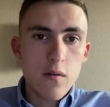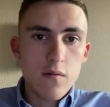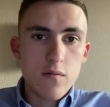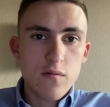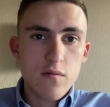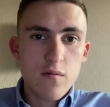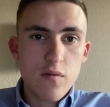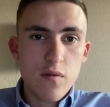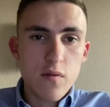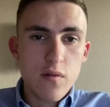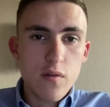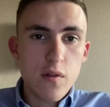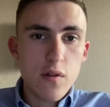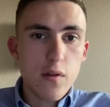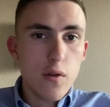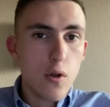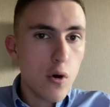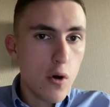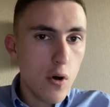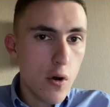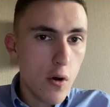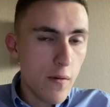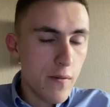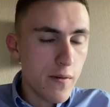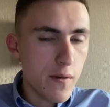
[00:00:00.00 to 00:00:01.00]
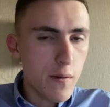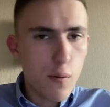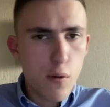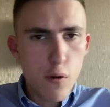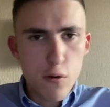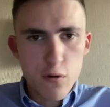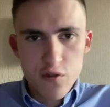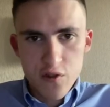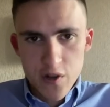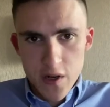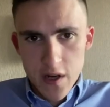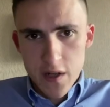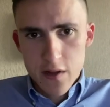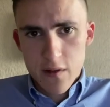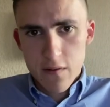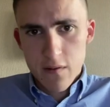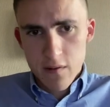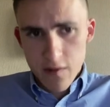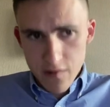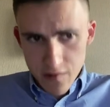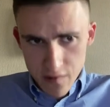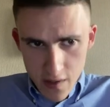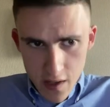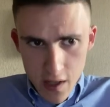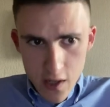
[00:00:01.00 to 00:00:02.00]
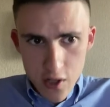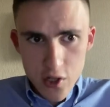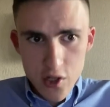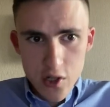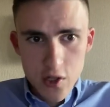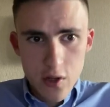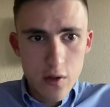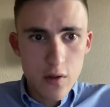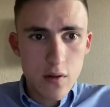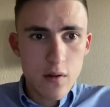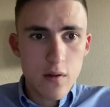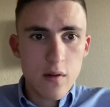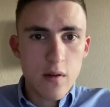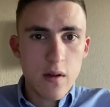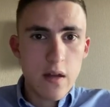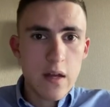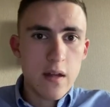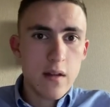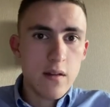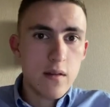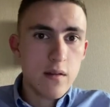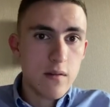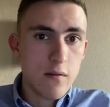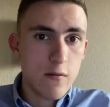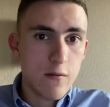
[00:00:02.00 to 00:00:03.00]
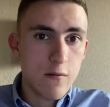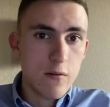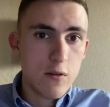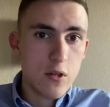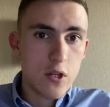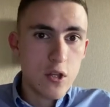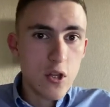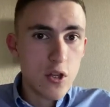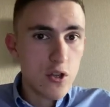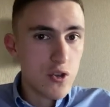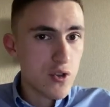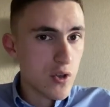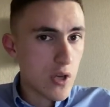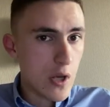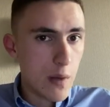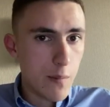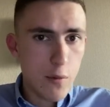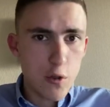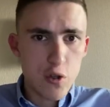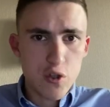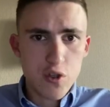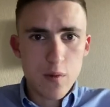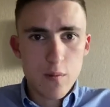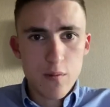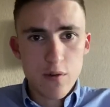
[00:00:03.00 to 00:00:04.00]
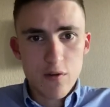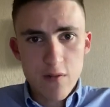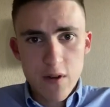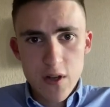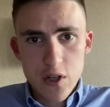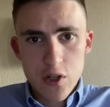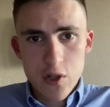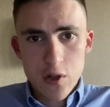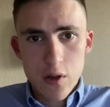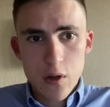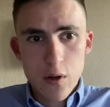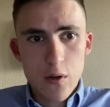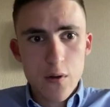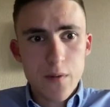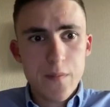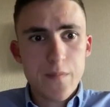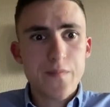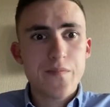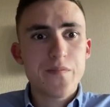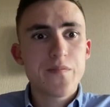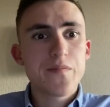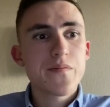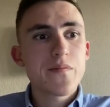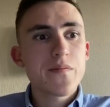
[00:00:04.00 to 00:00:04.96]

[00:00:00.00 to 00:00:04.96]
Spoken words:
the law of the World Trade Organization, and international commercial arbitration law.